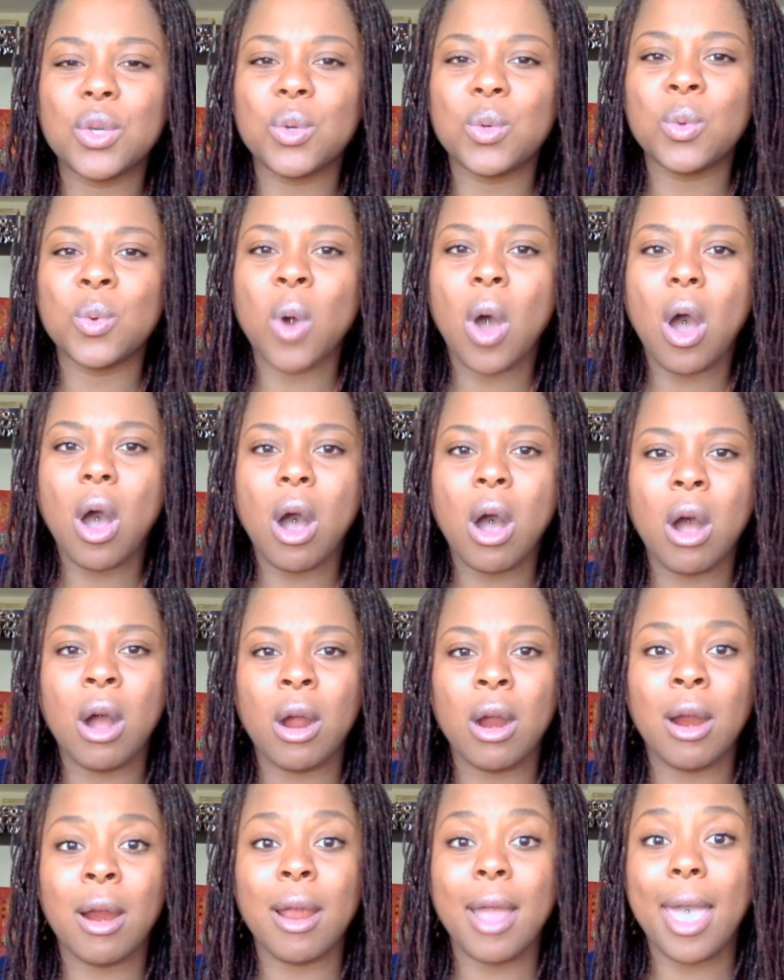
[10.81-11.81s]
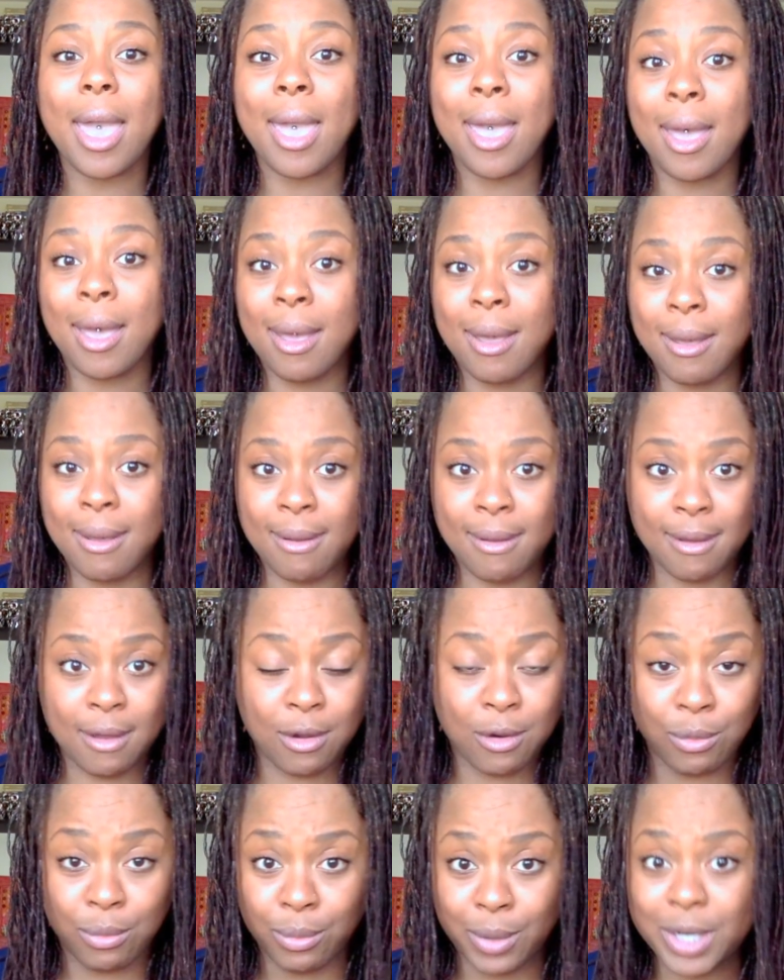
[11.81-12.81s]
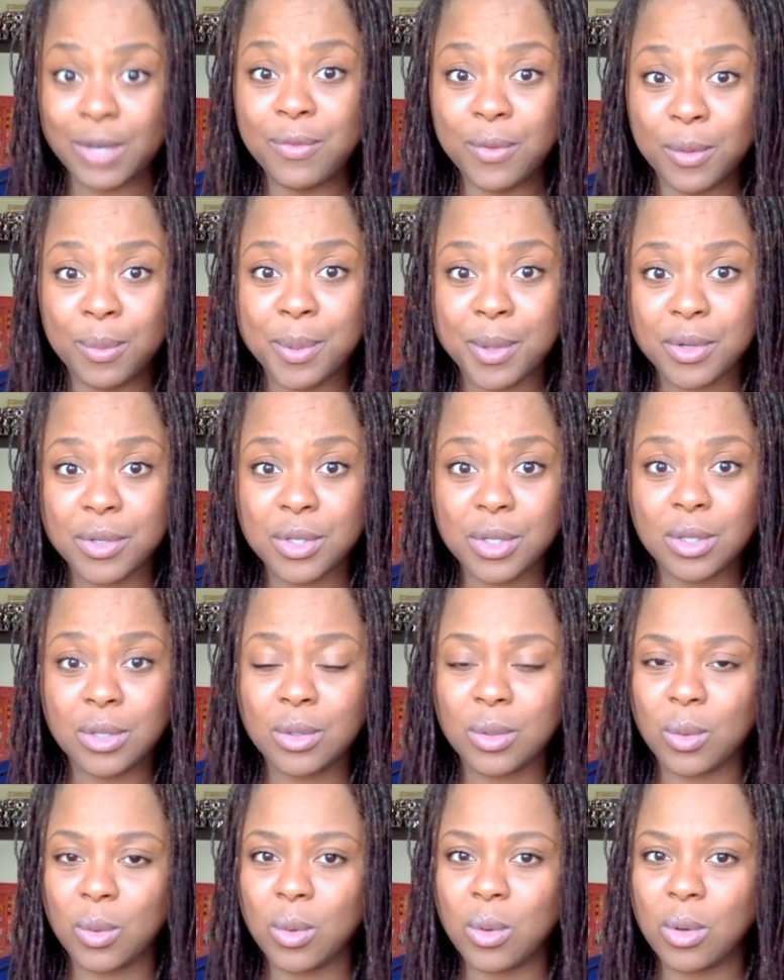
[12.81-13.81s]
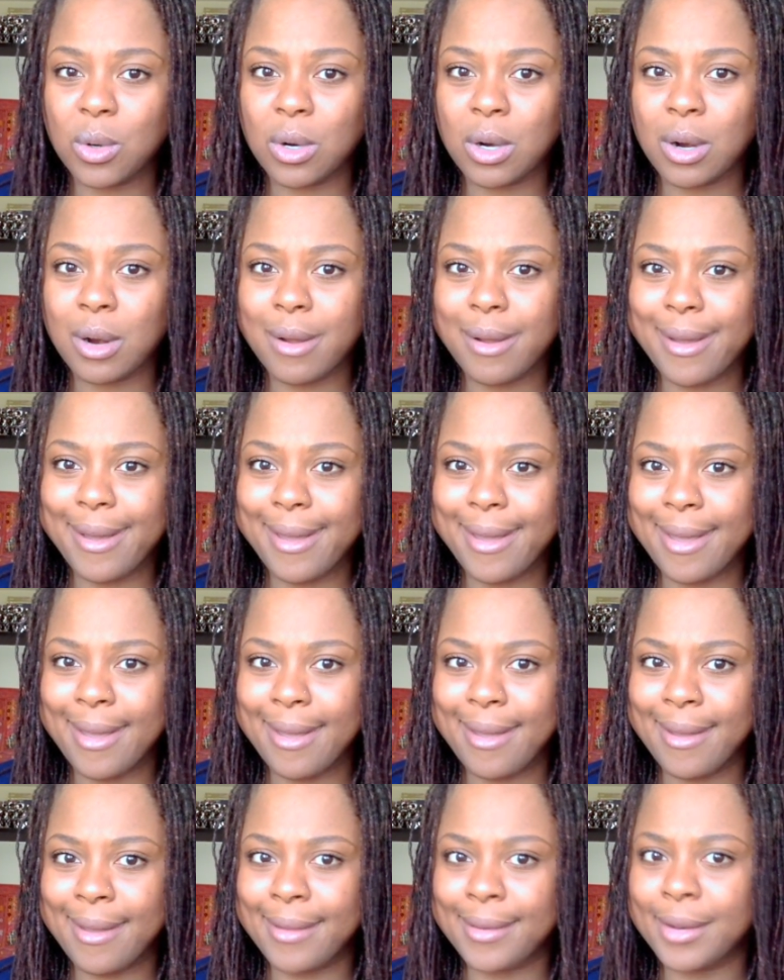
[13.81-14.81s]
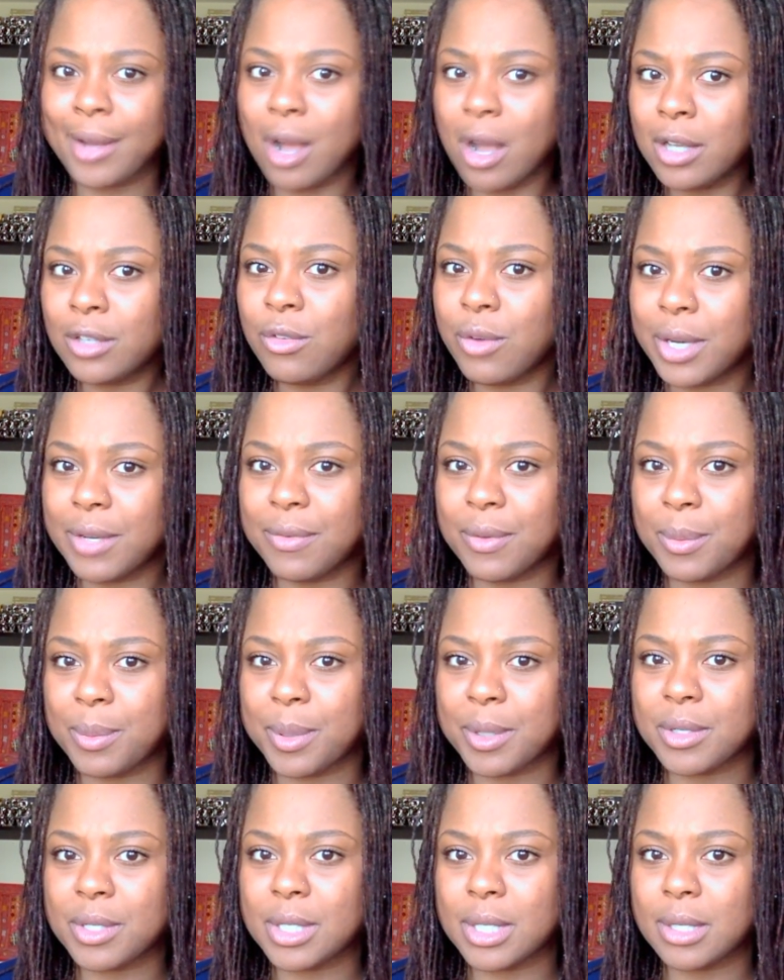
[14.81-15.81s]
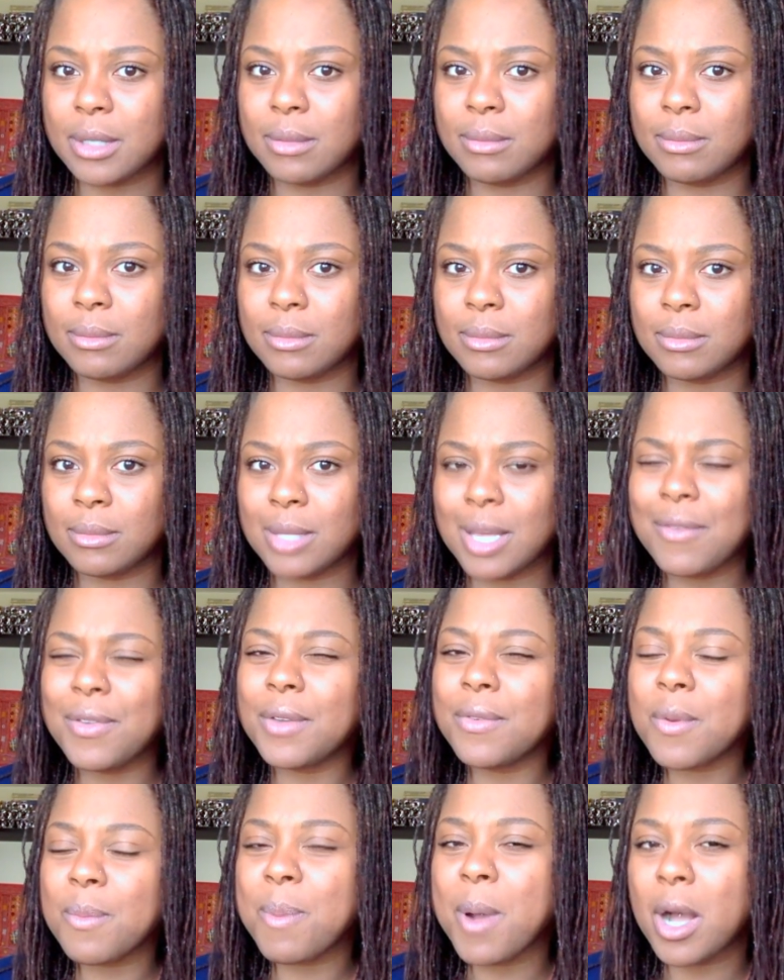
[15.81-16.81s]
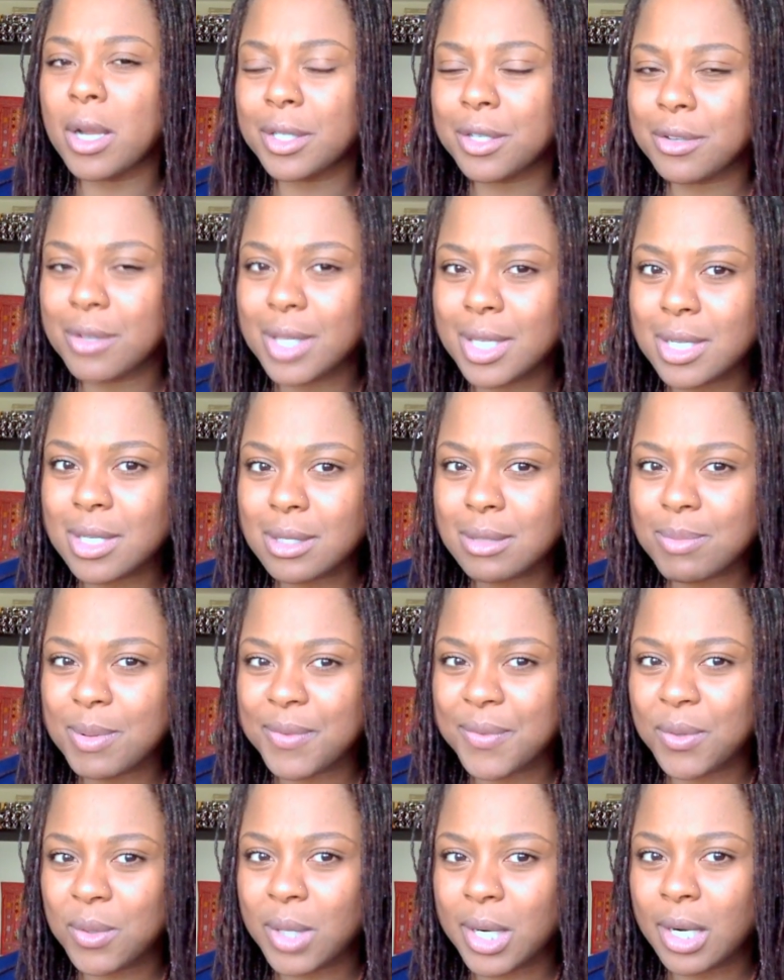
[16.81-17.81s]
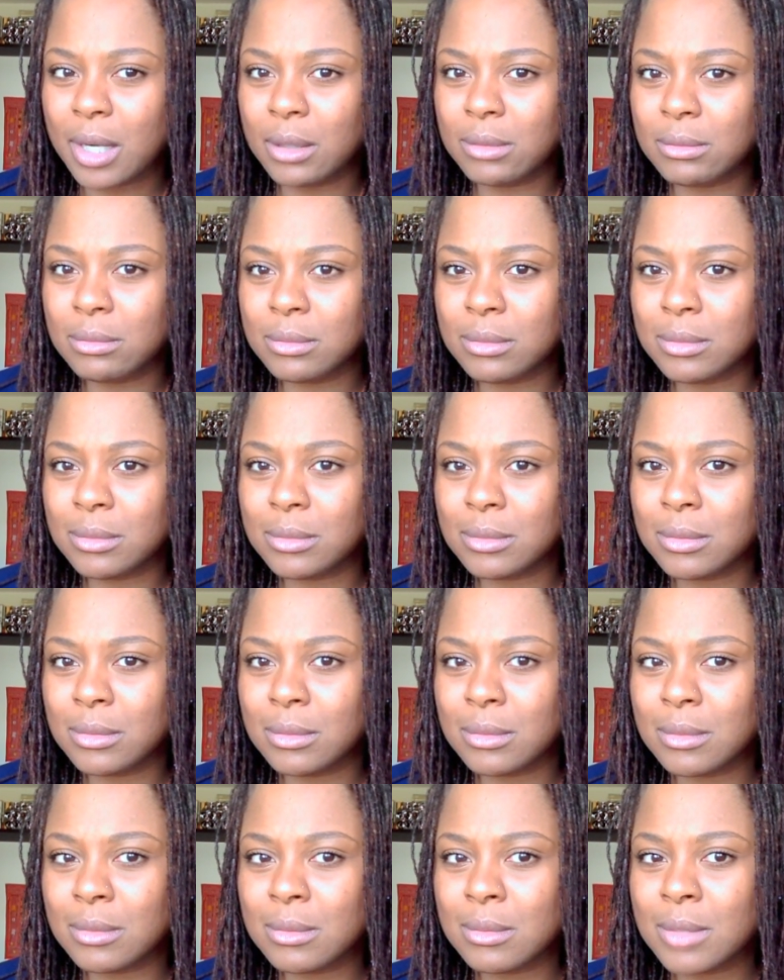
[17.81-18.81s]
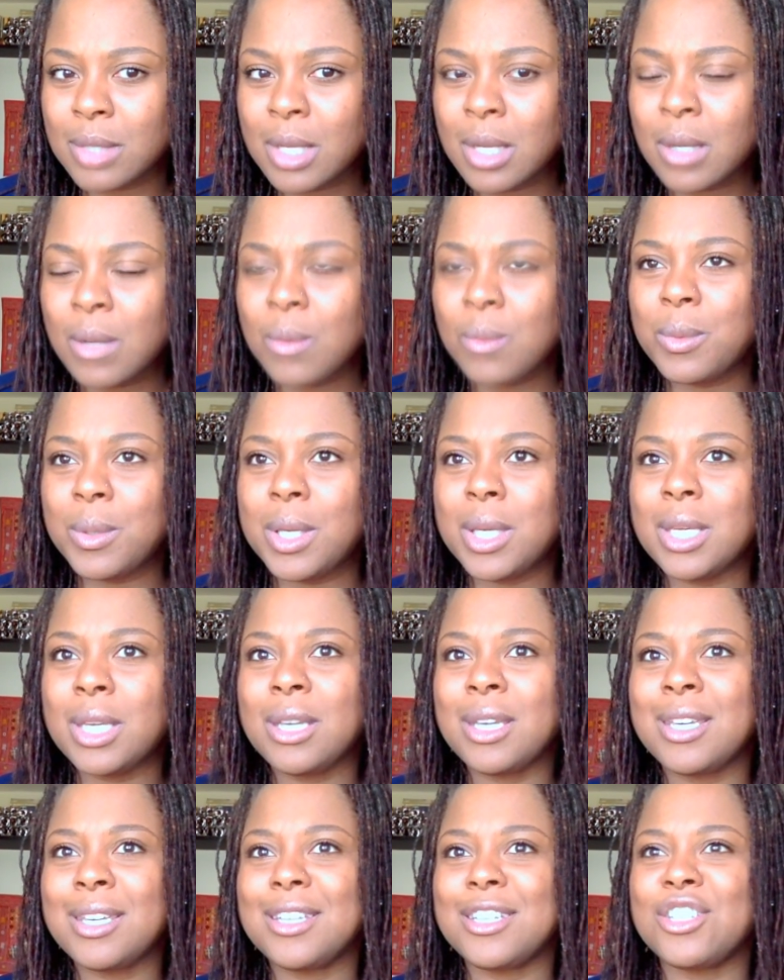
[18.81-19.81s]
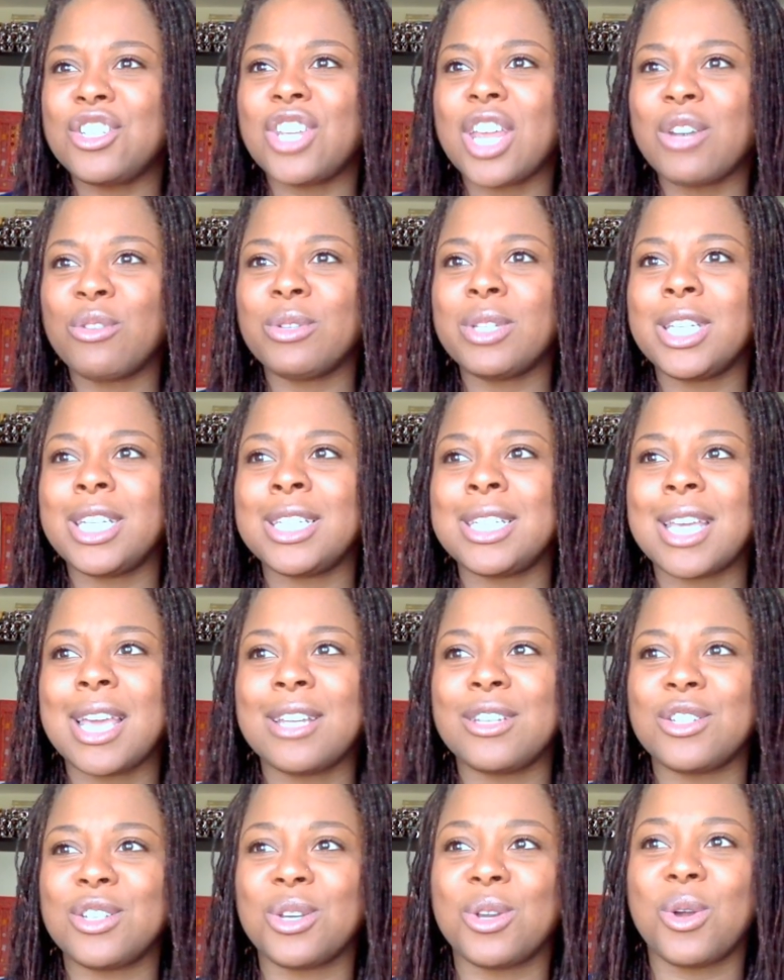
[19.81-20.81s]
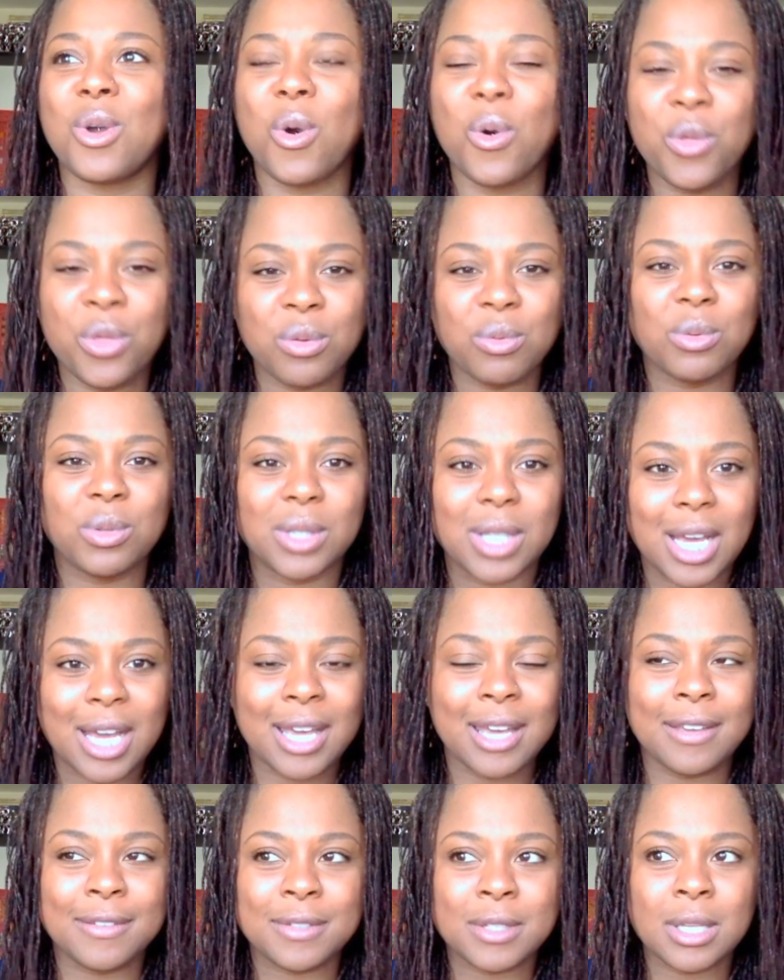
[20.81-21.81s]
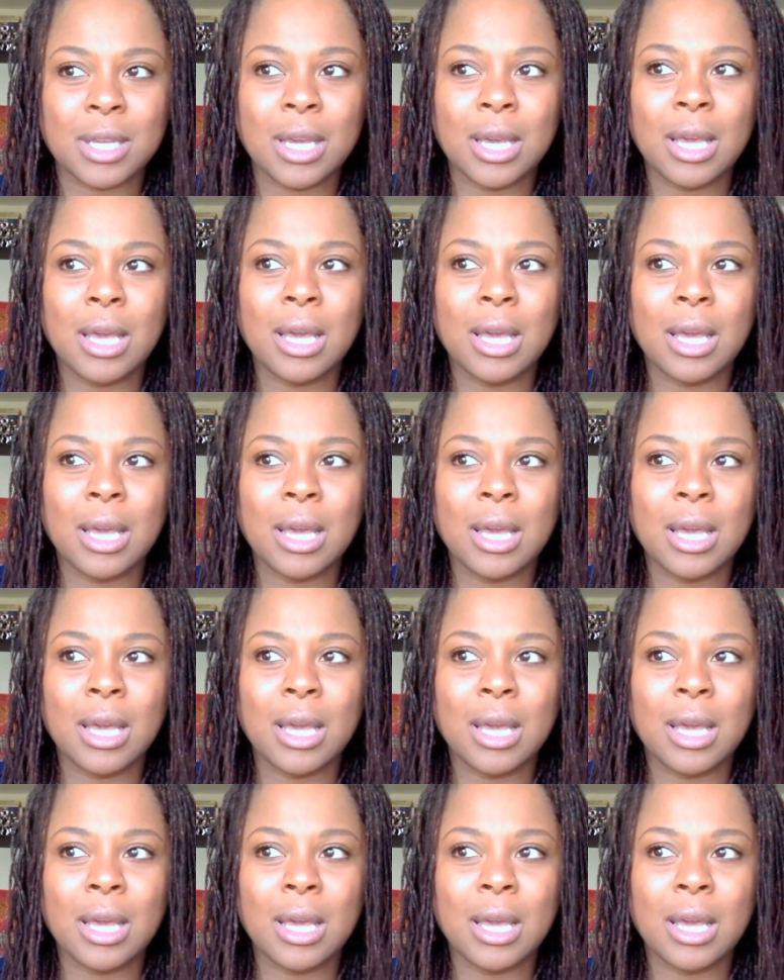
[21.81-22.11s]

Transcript: you are a grateful person or an ungrateful person? Have you ever pondered this before? We generally tend to go through lives